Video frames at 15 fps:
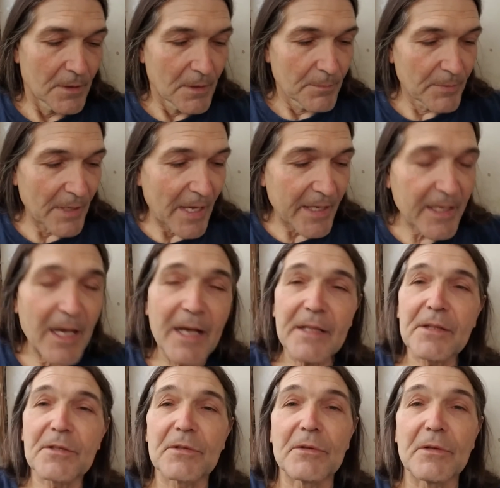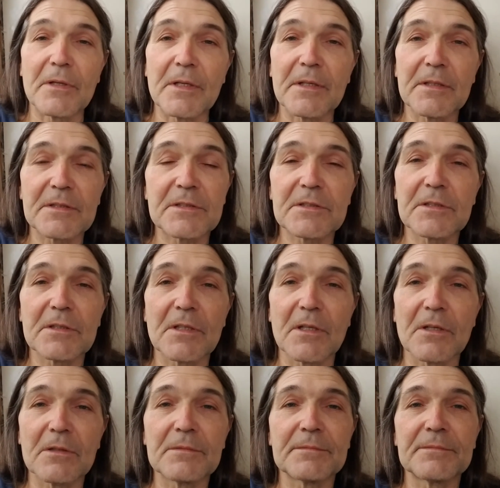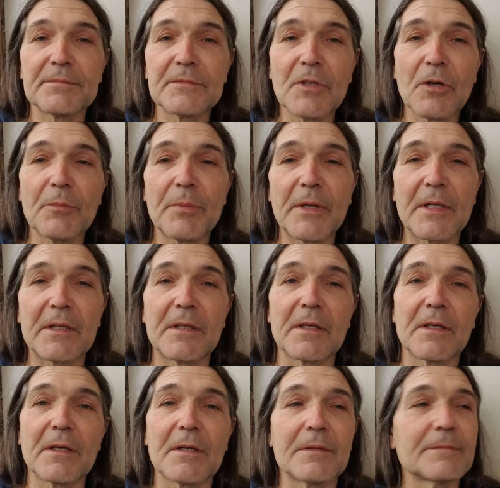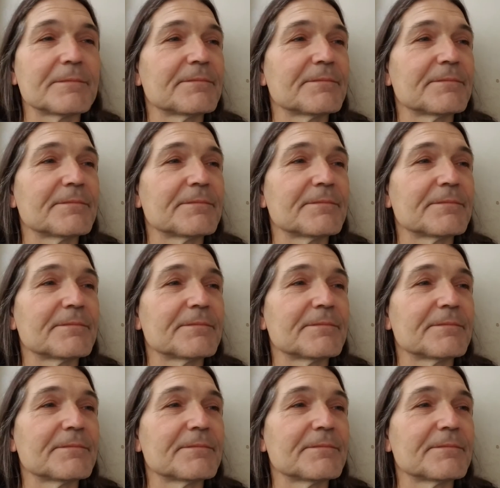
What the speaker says: But I got through it. It's, you know, no big deal.